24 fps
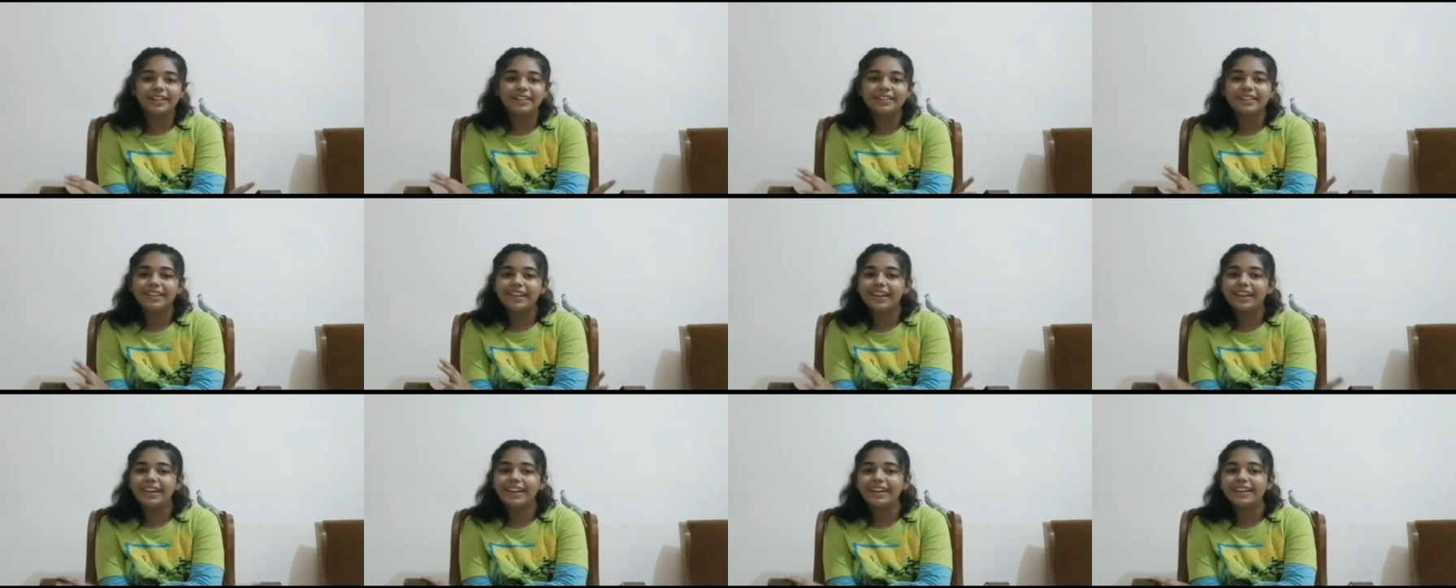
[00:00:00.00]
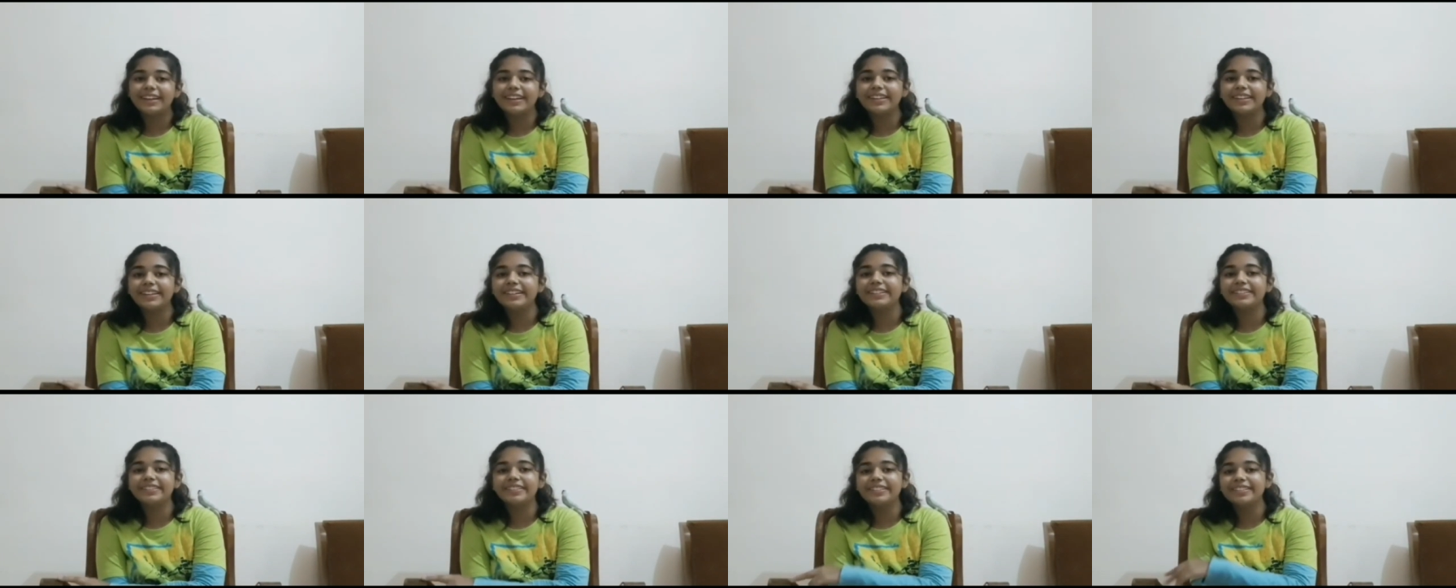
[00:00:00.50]
They
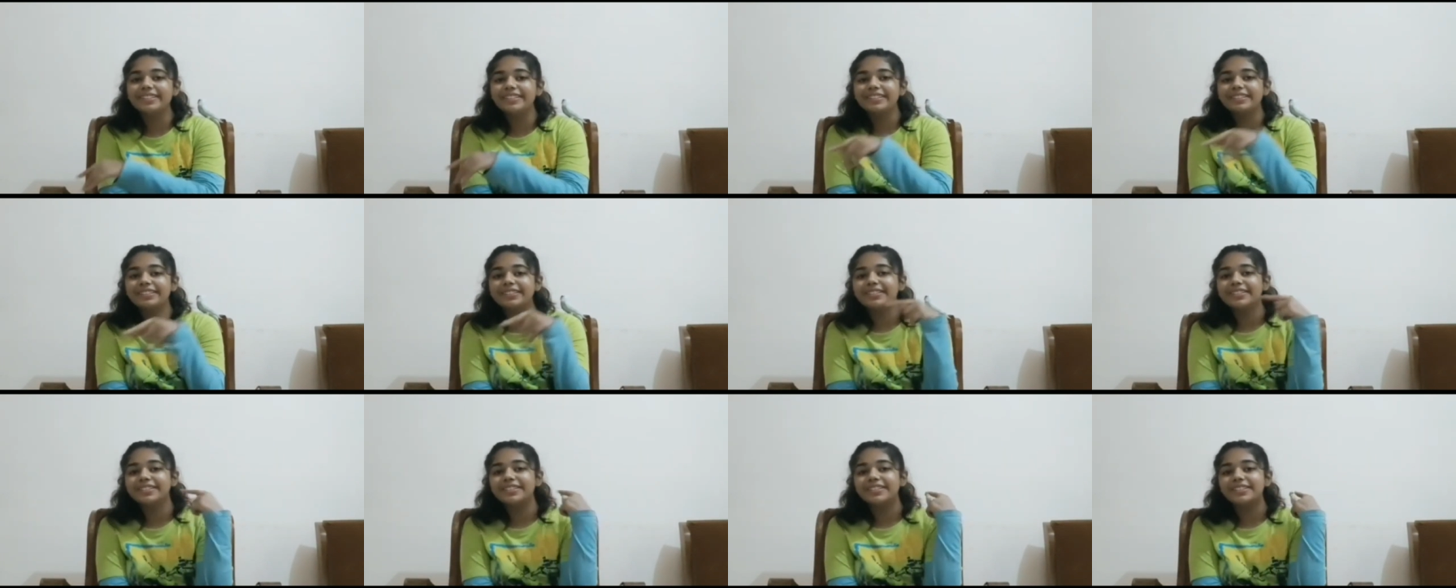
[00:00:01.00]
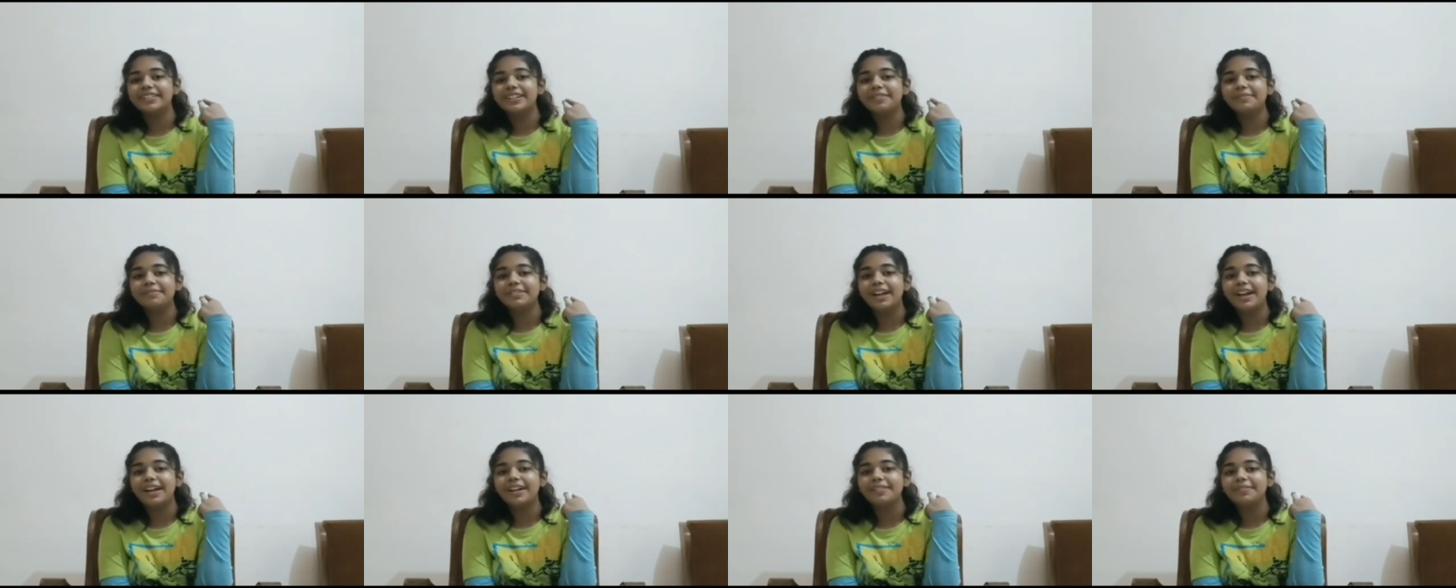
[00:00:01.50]

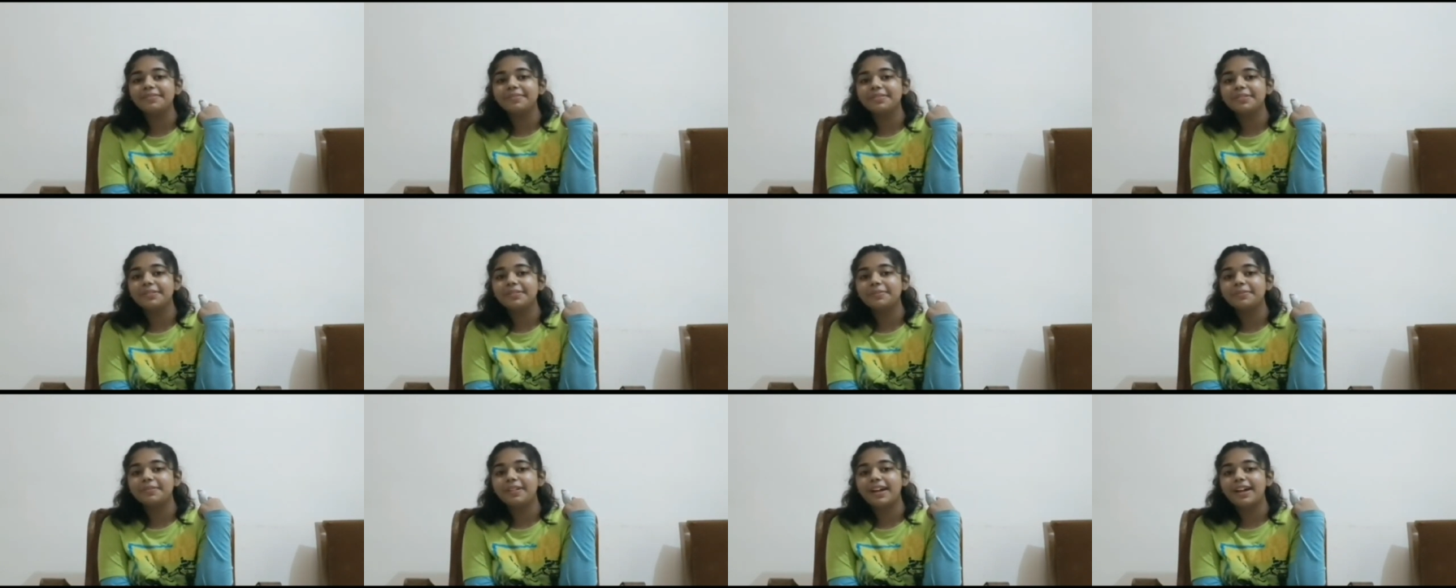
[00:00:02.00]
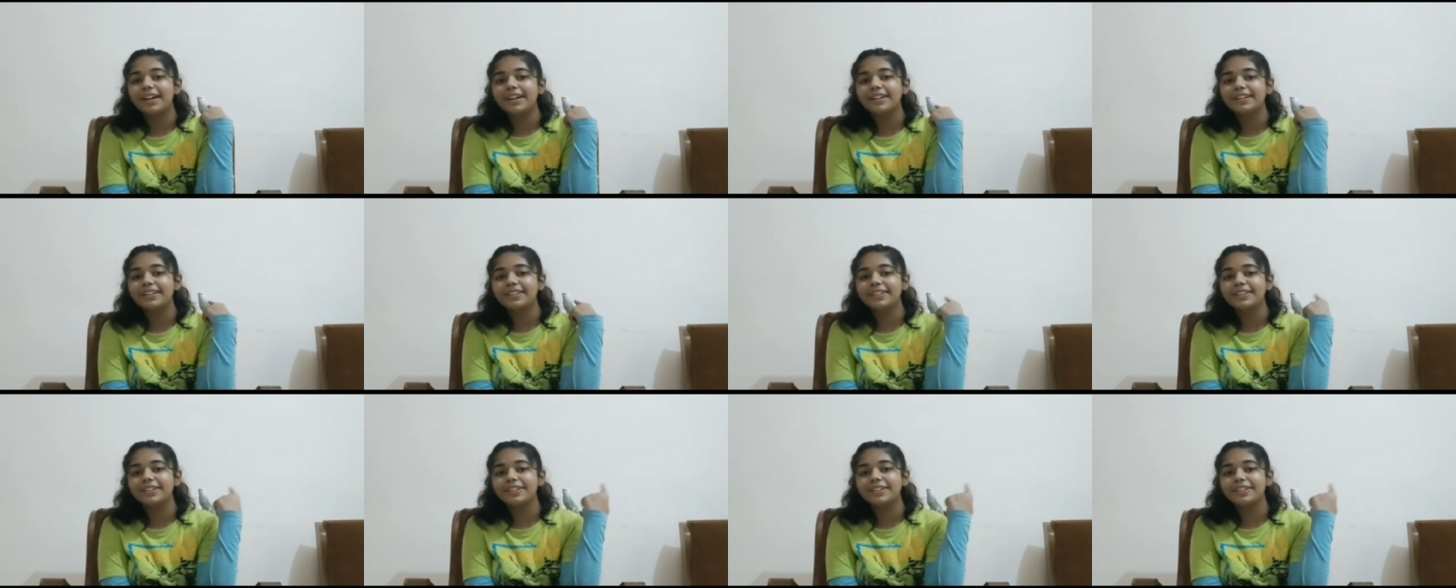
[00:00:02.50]
sometimes bite